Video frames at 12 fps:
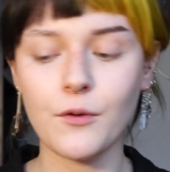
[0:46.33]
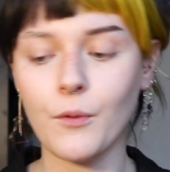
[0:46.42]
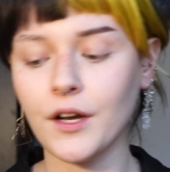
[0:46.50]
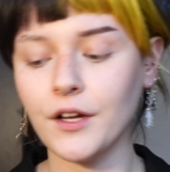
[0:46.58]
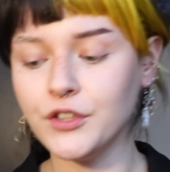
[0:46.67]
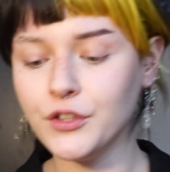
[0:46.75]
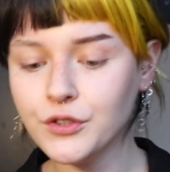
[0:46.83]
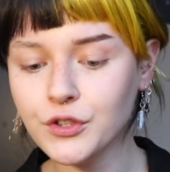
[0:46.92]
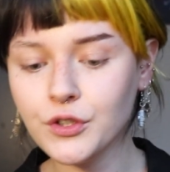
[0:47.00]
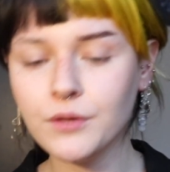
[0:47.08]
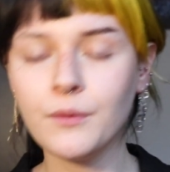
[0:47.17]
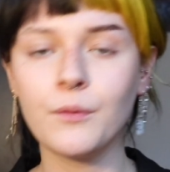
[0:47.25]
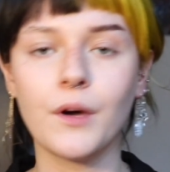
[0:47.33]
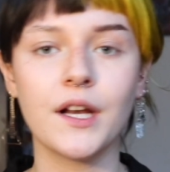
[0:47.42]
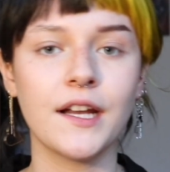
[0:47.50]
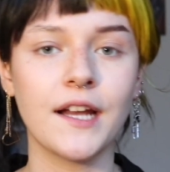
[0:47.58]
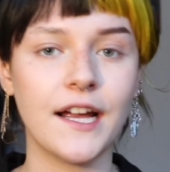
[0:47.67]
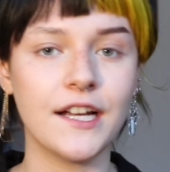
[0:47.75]
one on YouTube, one
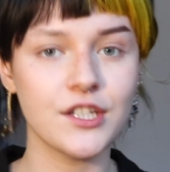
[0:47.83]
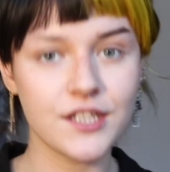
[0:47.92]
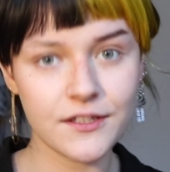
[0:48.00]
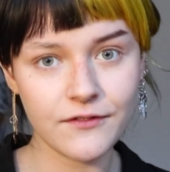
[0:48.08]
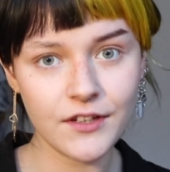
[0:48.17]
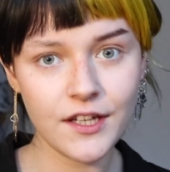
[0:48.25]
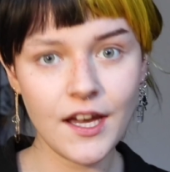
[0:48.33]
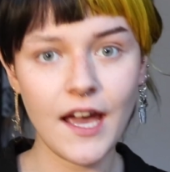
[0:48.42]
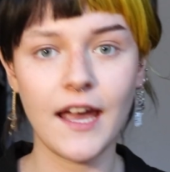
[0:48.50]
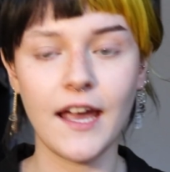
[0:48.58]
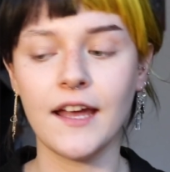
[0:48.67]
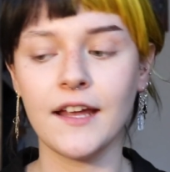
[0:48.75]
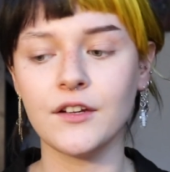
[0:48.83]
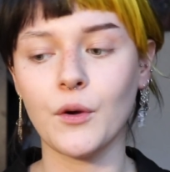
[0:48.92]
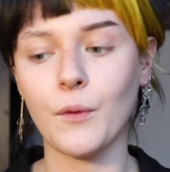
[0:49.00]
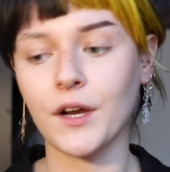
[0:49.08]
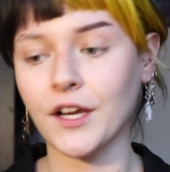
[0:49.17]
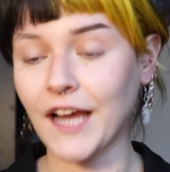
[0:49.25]
on IGTV, and
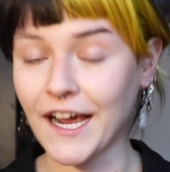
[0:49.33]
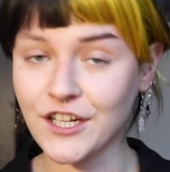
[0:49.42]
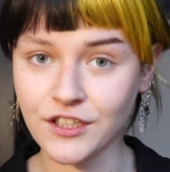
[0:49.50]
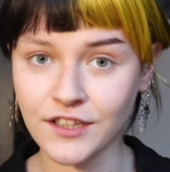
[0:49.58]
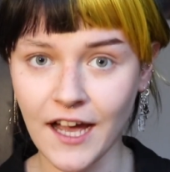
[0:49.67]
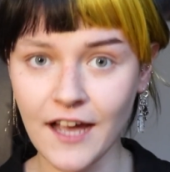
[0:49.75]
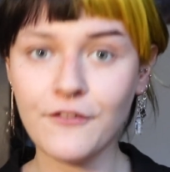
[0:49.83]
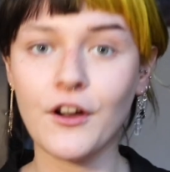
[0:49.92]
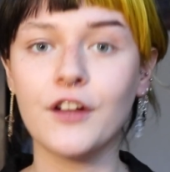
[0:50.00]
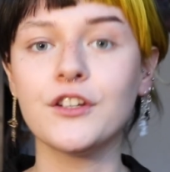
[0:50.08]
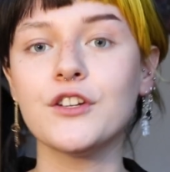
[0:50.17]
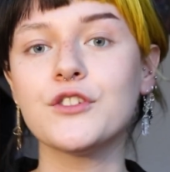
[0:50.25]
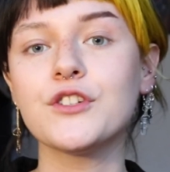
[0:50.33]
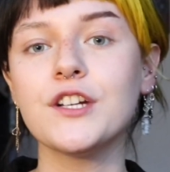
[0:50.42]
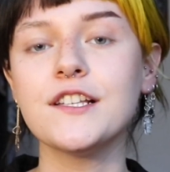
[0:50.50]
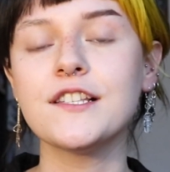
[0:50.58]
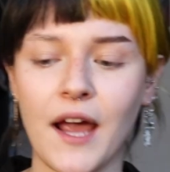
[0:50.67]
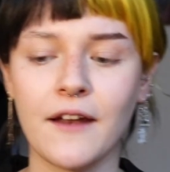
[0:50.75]
one on IG Live on
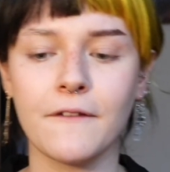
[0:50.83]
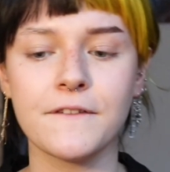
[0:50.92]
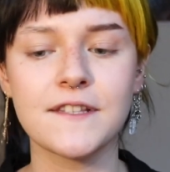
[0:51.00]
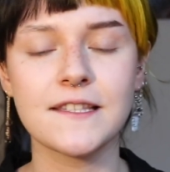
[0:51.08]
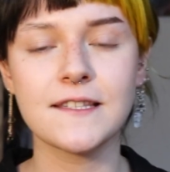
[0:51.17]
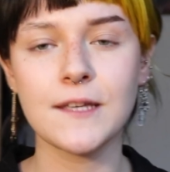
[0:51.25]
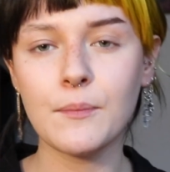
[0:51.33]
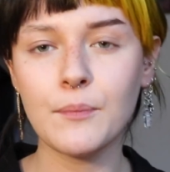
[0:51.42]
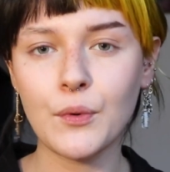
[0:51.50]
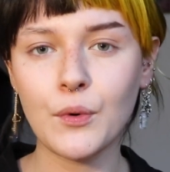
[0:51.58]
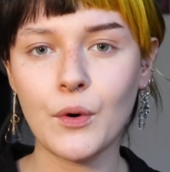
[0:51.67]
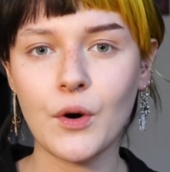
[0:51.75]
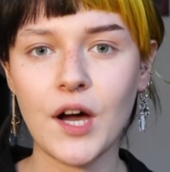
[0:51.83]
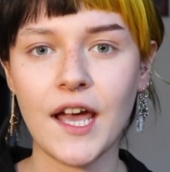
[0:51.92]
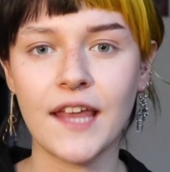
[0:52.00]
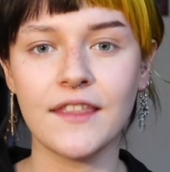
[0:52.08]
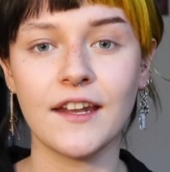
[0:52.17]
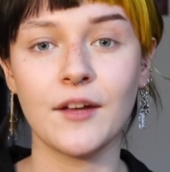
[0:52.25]
CATRICE. Kind of simple,
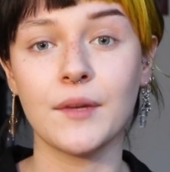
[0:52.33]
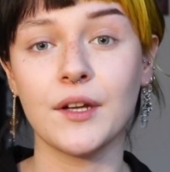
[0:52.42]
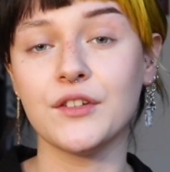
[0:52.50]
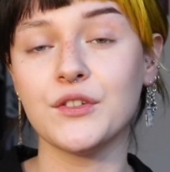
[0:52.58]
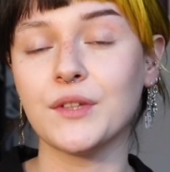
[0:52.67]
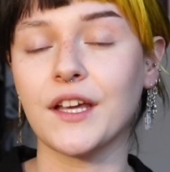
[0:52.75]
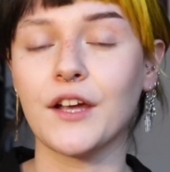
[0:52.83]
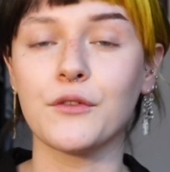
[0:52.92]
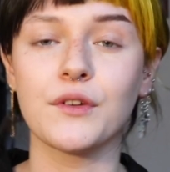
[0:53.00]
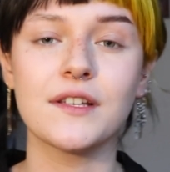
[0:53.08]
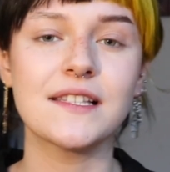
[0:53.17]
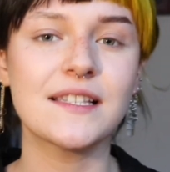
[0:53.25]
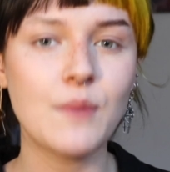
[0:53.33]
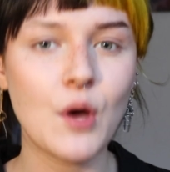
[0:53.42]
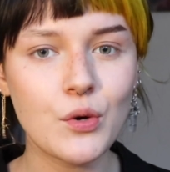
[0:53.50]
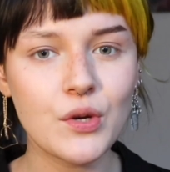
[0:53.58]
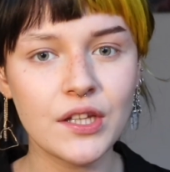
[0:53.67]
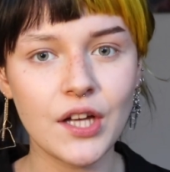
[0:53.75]
and then I'm gonna do like a really
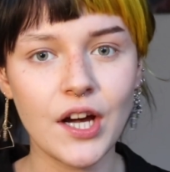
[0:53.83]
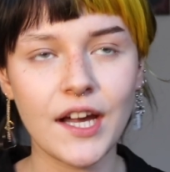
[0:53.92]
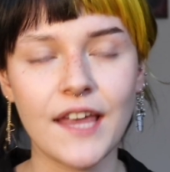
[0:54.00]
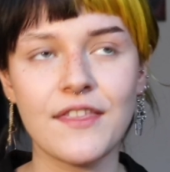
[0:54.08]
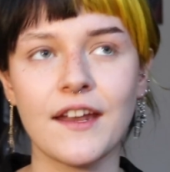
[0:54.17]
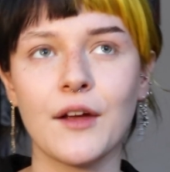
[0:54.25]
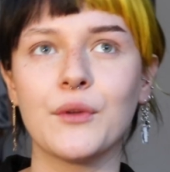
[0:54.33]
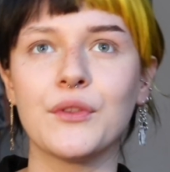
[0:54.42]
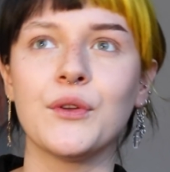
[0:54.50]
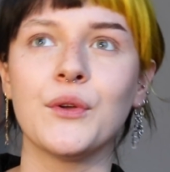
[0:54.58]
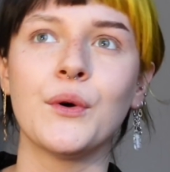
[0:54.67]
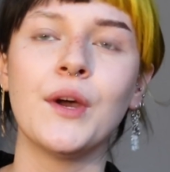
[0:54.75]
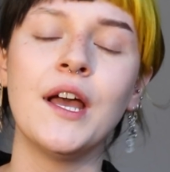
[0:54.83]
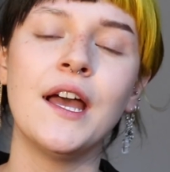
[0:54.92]
smoky look, and then I will do